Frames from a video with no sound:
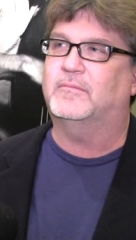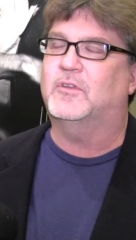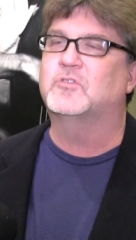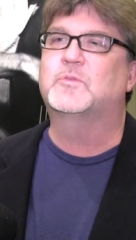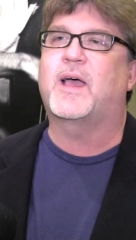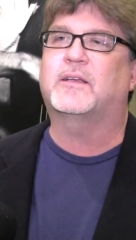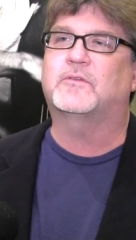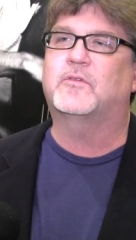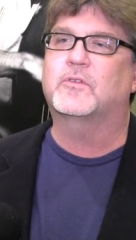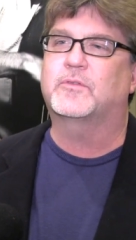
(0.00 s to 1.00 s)
goes back
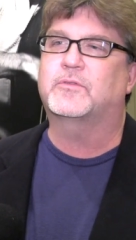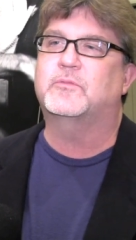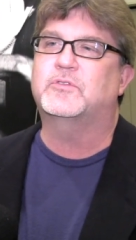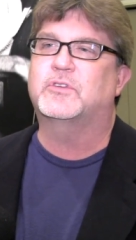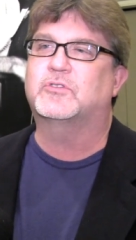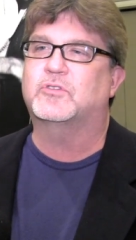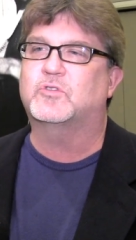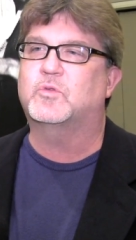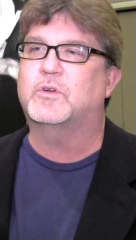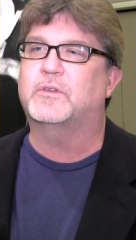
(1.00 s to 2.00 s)
and forth with the
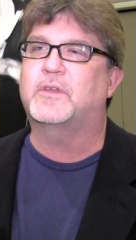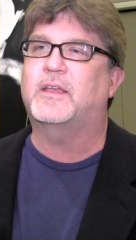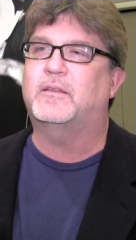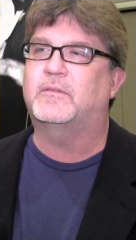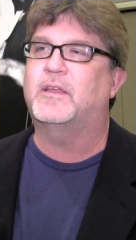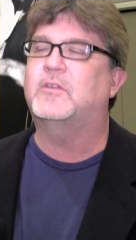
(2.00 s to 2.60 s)
musicians where they they